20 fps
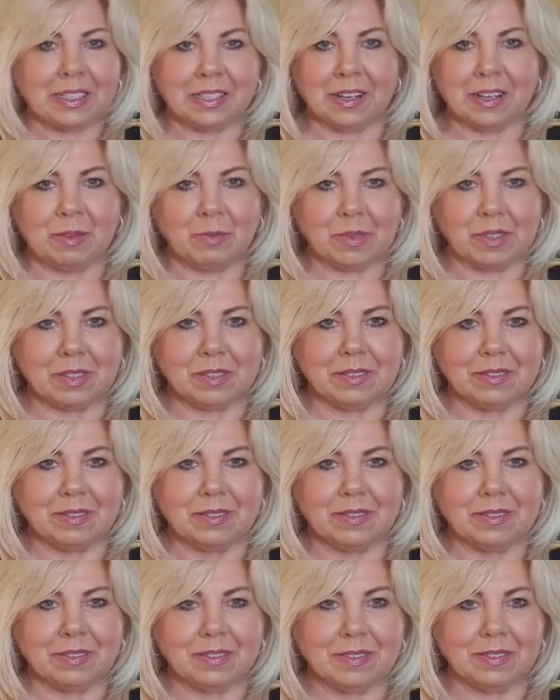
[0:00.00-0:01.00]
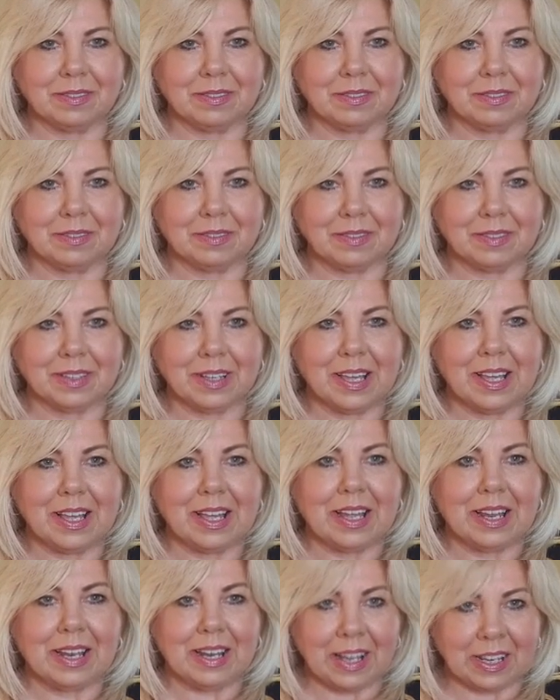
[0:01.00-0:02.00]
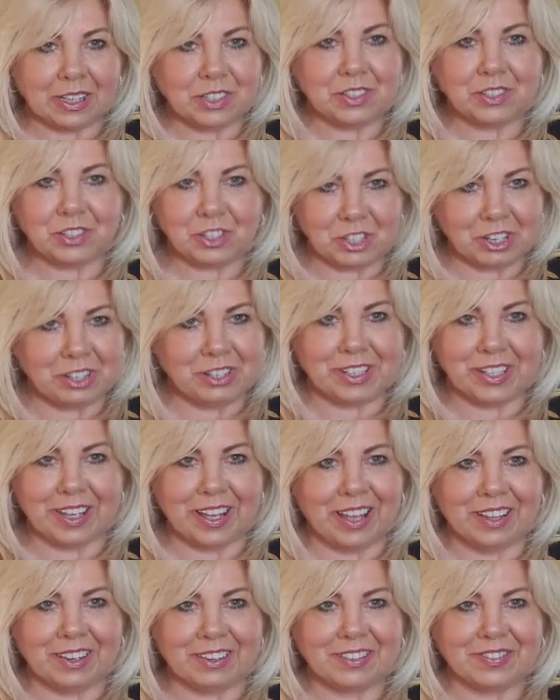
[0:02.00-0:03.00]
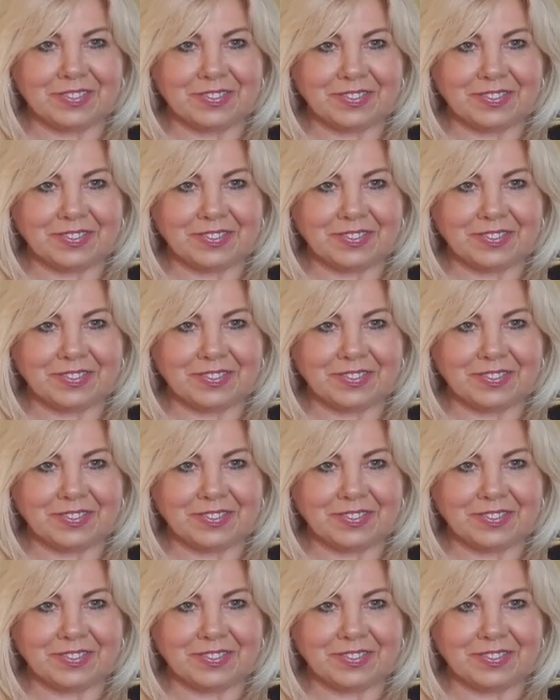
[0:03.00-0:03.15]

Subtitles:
times. Let us join together.